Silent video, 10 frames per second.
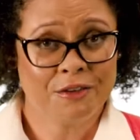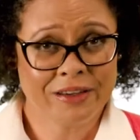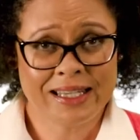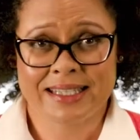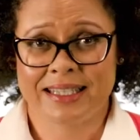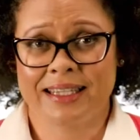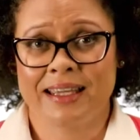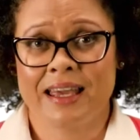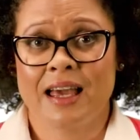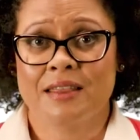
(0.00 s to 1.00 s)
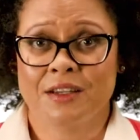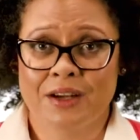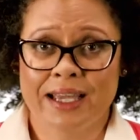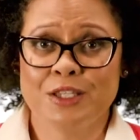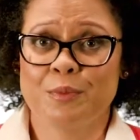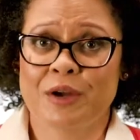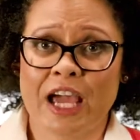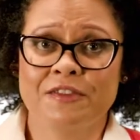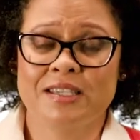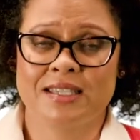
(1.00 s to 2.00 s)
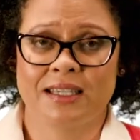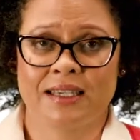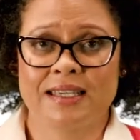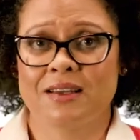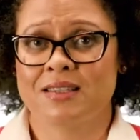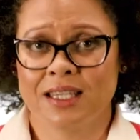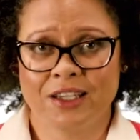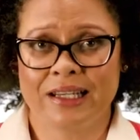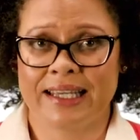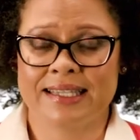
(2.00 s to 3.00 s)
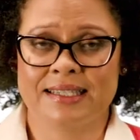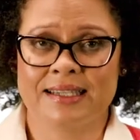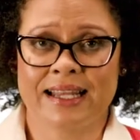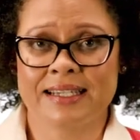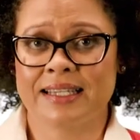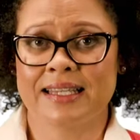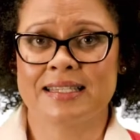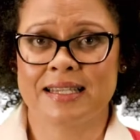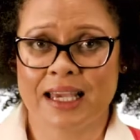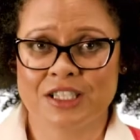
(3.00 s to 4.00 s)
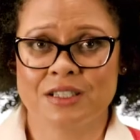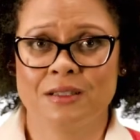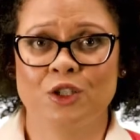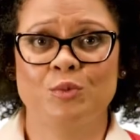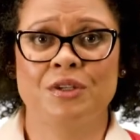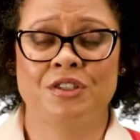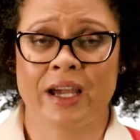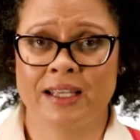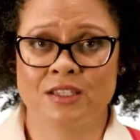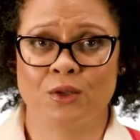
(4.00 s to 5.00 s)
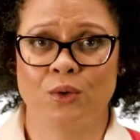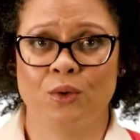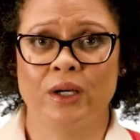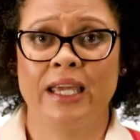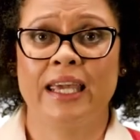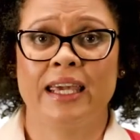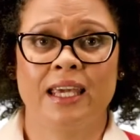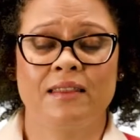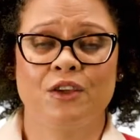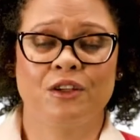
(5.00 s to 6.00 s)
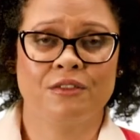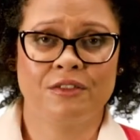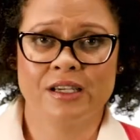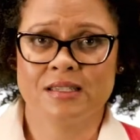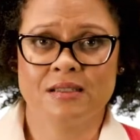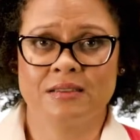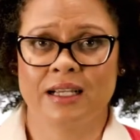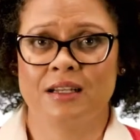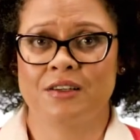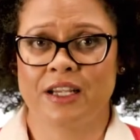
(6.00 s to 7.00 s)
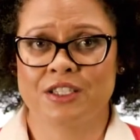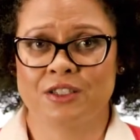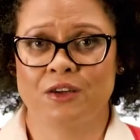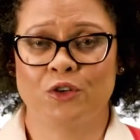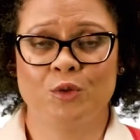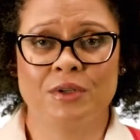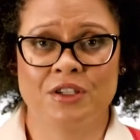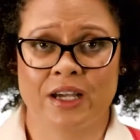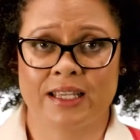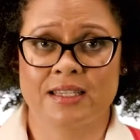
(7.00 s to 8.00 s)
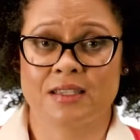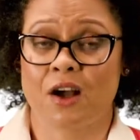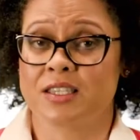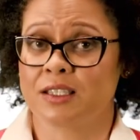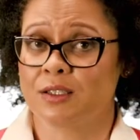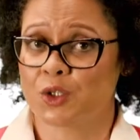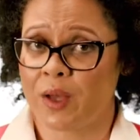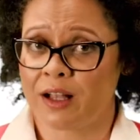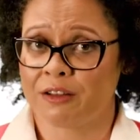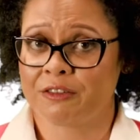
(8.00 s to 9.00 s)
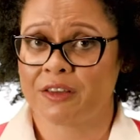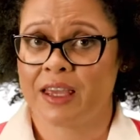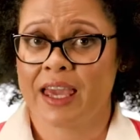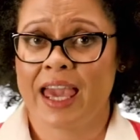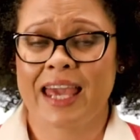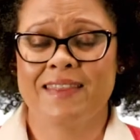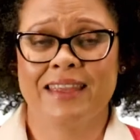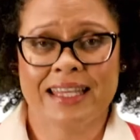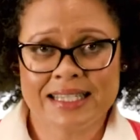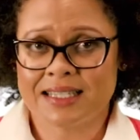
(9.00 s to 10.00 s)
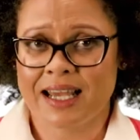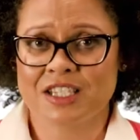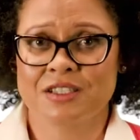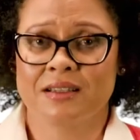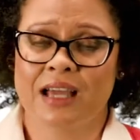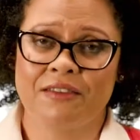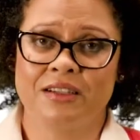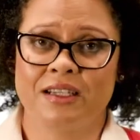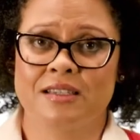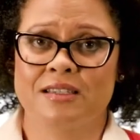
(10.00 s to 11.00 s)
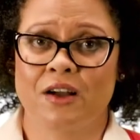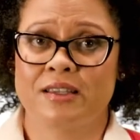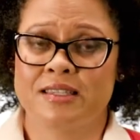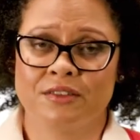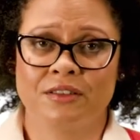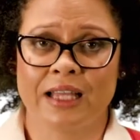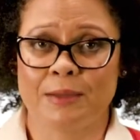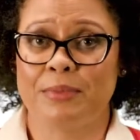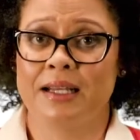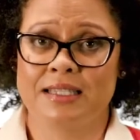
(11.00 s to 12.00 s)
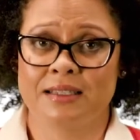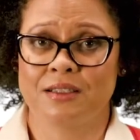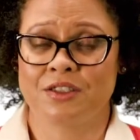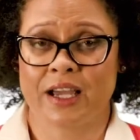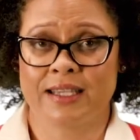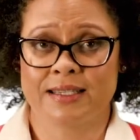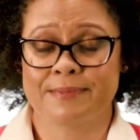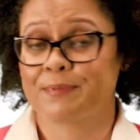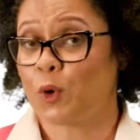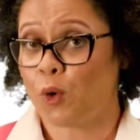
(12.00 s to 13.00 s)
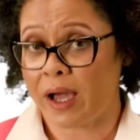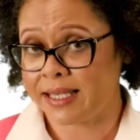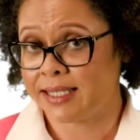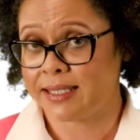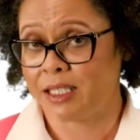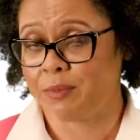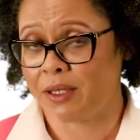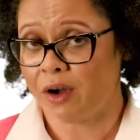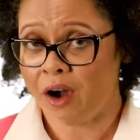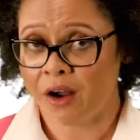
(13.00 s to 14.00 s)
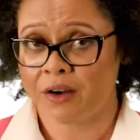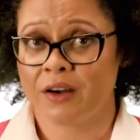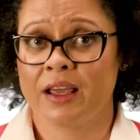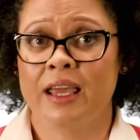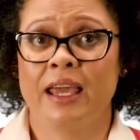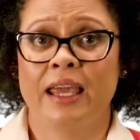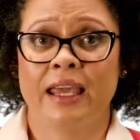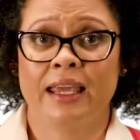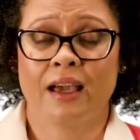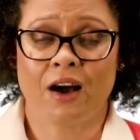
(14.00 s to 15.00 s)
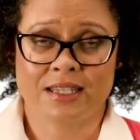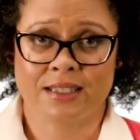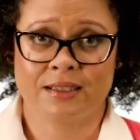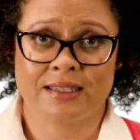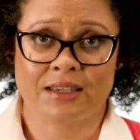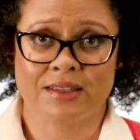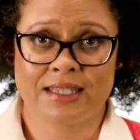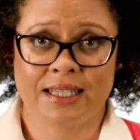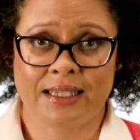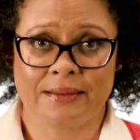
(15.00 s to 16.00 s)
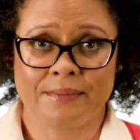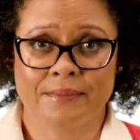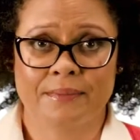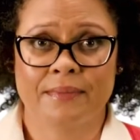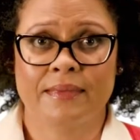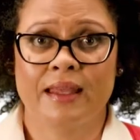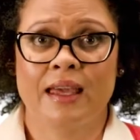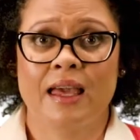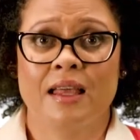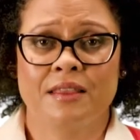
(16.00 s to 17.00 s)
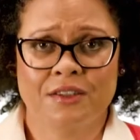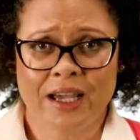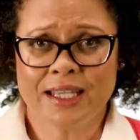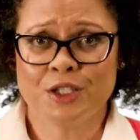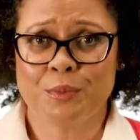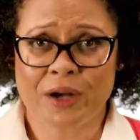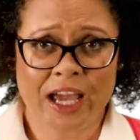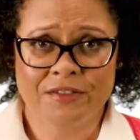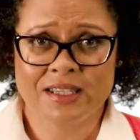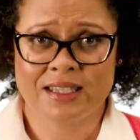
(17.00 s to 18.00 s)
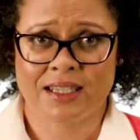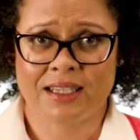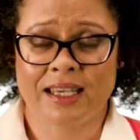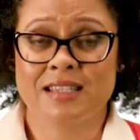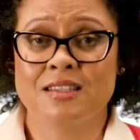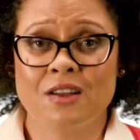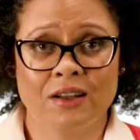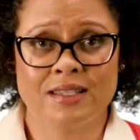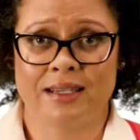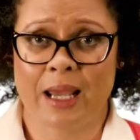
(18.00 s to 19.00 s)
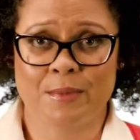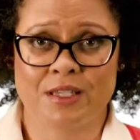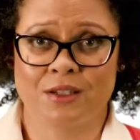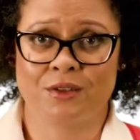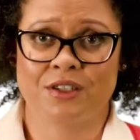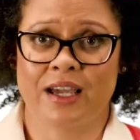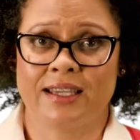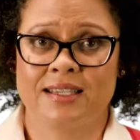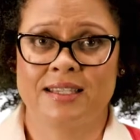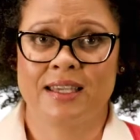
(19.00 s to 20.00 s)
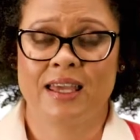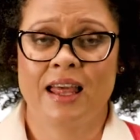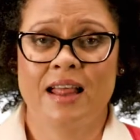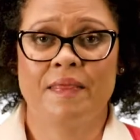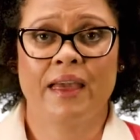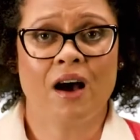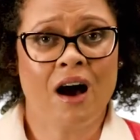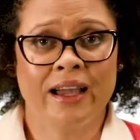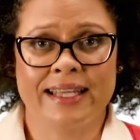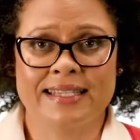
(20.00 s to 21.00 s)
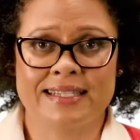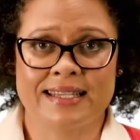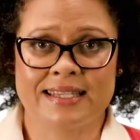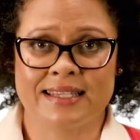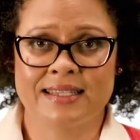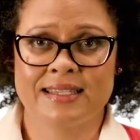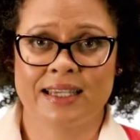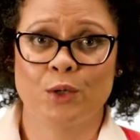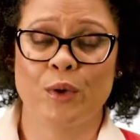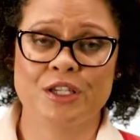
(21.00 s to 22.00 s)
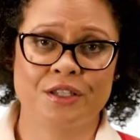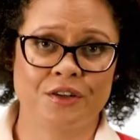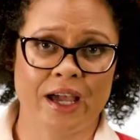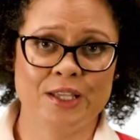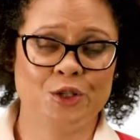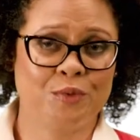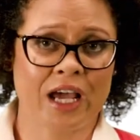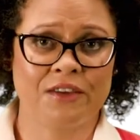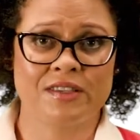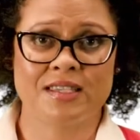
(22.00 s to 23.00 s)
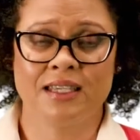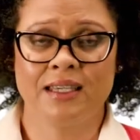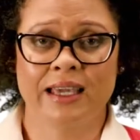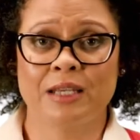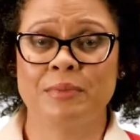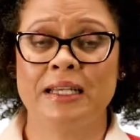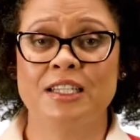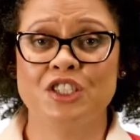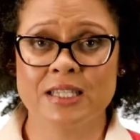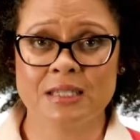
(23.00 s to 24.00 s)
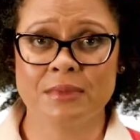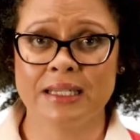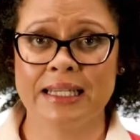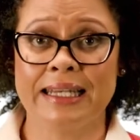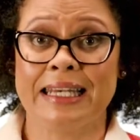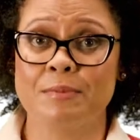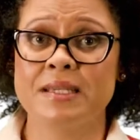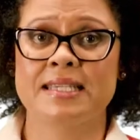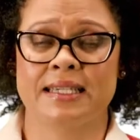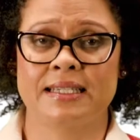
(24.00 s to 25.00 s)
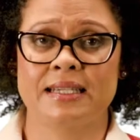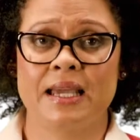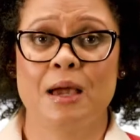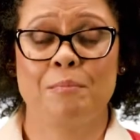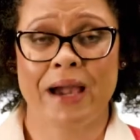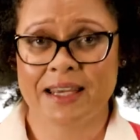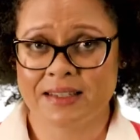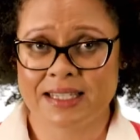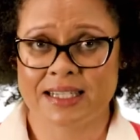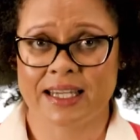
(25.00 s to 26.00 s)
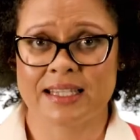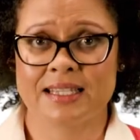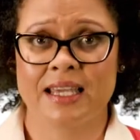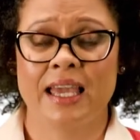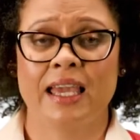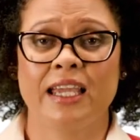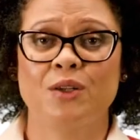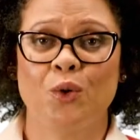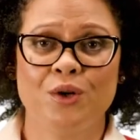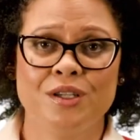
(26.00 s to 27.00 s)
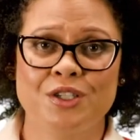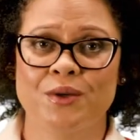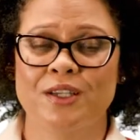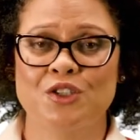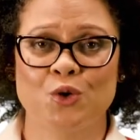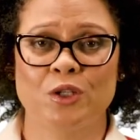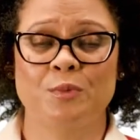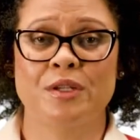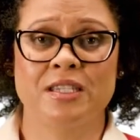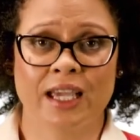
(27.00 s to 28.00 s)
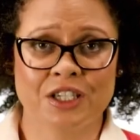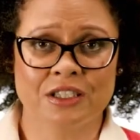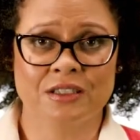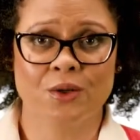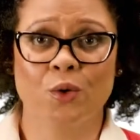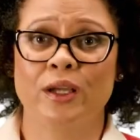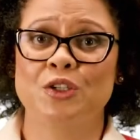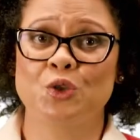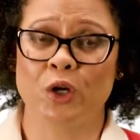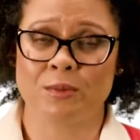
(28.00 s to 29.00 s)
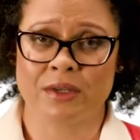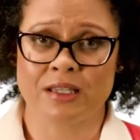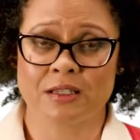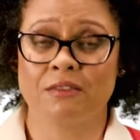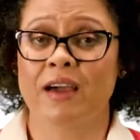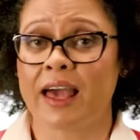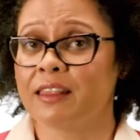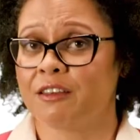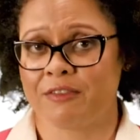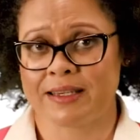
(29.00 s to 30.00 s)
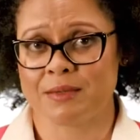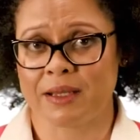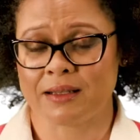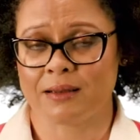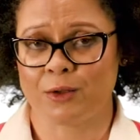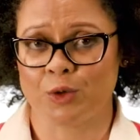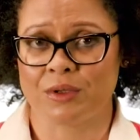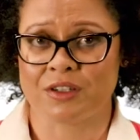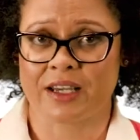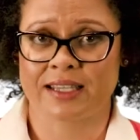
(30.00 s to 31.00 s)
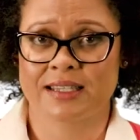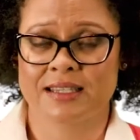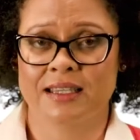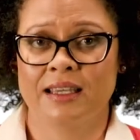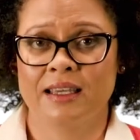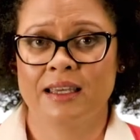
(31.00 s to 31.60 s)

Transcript: Firstly, the right to privacy is articulated under international human rights law in the Universal Declaration of Human Rights, Article 12, and the International Covenant on Civil and Political Rights, or ICCPR, Article 17. The right to privacy is not an absolute right. There are instances in which the right to privacy can be legitimately limited by the state in order to ensure the protection or enjoyment of other fundamental human rights.